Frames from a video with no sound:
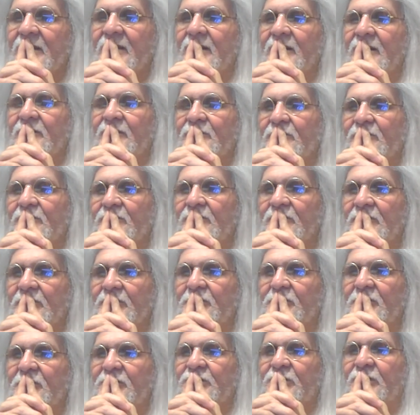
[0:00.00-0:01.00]
Yeah.
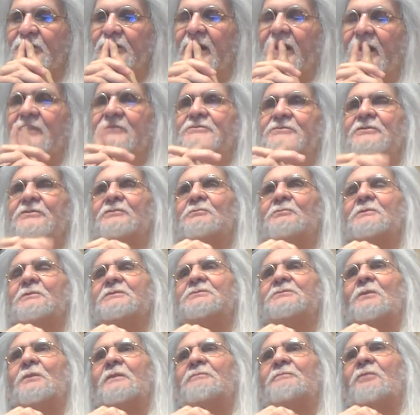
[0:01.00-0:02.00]
Mr. Announcer
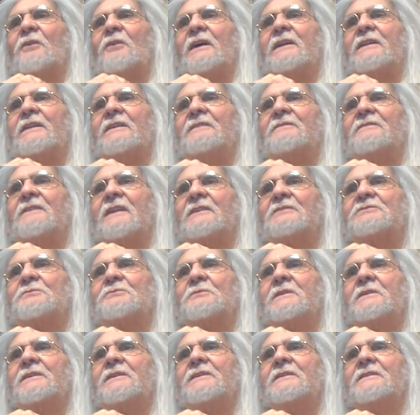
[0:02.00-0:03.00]
was what, Friday of last
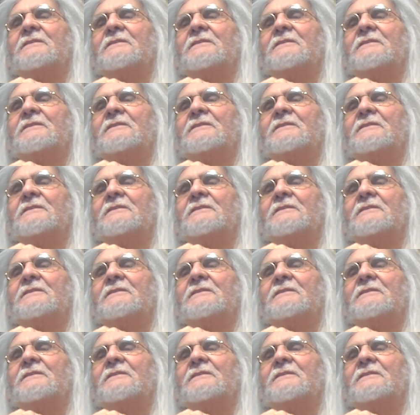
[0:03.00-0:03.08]
week?